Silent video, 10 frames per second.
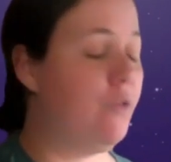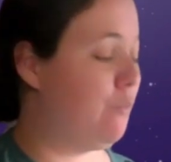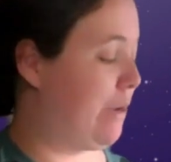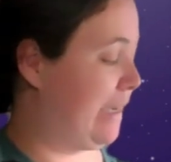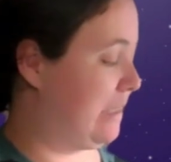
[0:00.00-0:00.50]

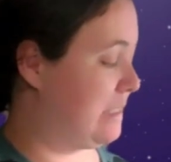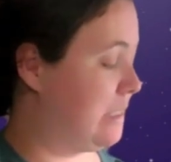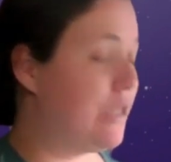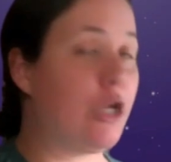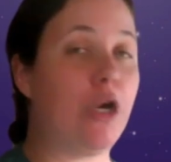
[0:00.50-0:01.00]
brackets
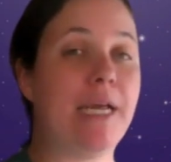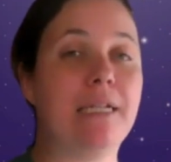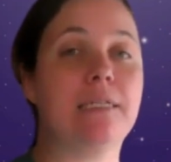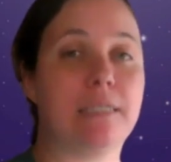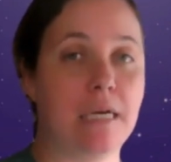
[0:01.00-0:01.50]
that are
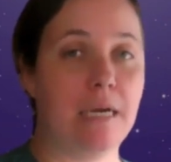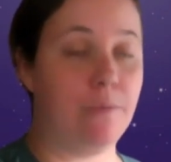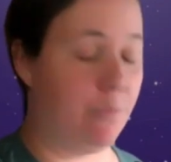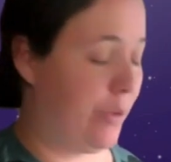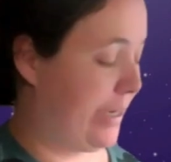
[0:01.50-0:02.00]
inside
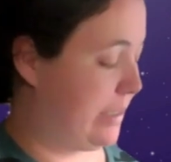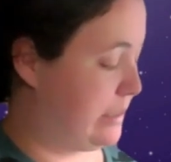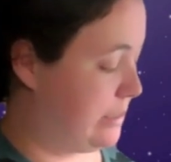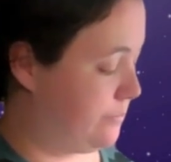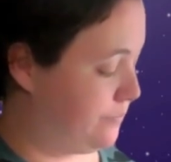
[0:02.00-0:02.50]
the
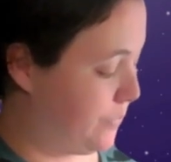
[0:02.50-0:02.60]
brackets.